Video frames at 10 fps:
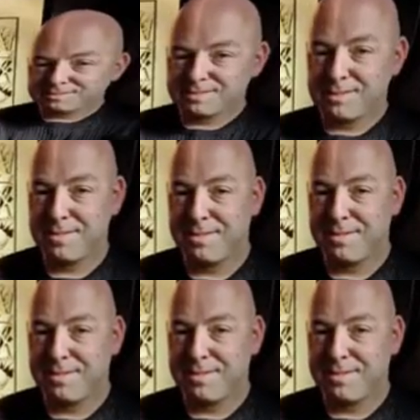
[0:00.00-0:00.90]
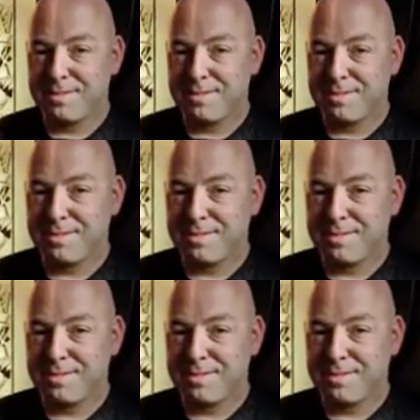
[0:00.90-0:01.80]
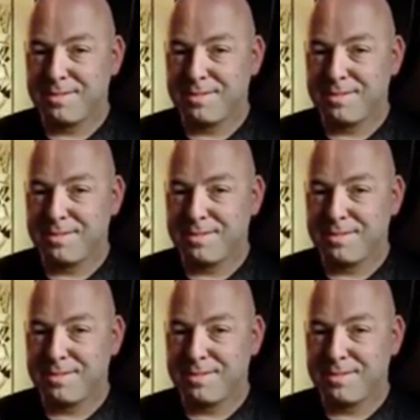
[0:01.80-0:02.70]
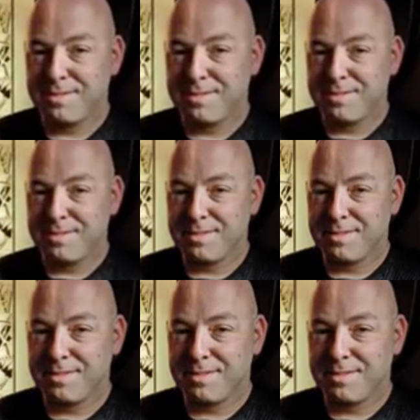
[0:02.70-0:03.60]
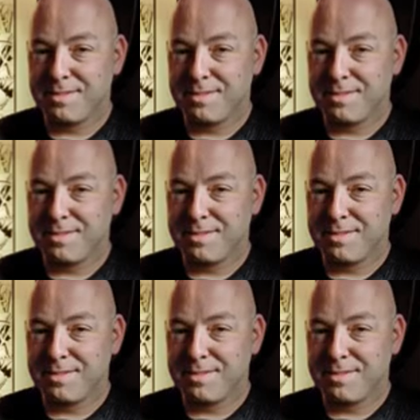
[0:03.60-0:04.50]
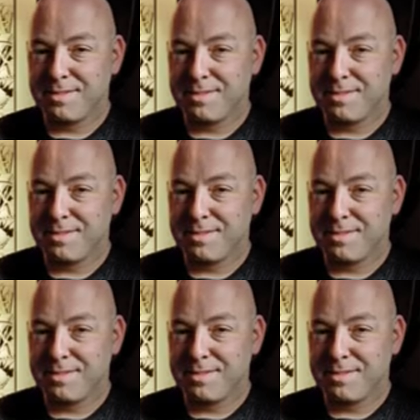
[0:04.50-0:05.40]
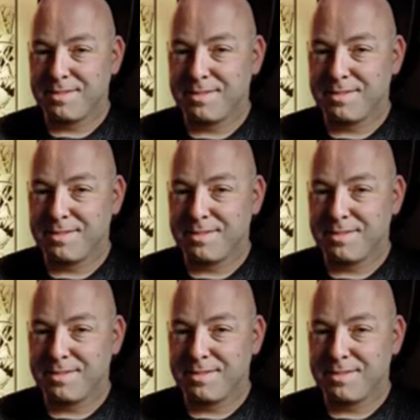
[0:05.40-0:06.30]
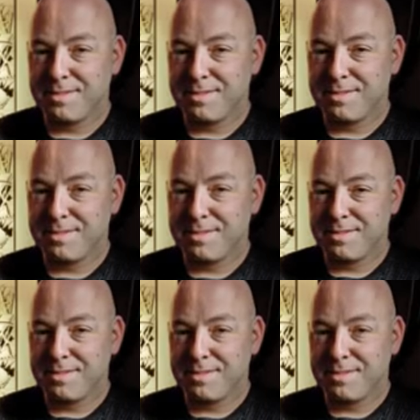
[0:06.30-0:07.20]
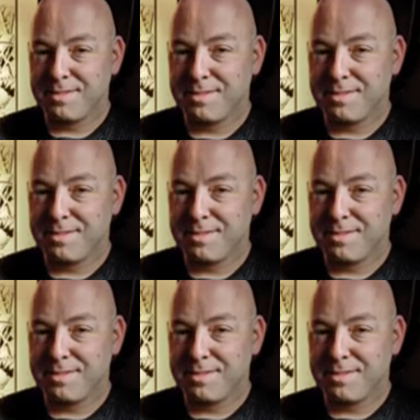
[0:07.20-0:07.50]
[no speech]